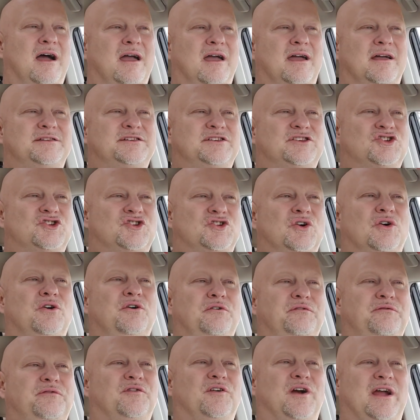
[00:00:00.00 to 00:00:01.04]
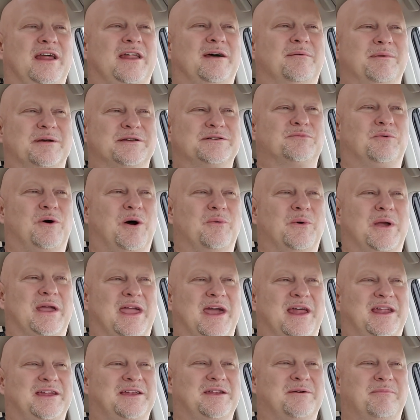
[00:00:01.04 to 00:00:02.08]
it's true freedom is what we
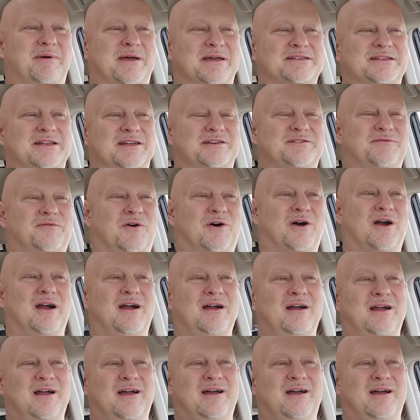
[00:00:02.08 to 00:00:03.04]
get into business for.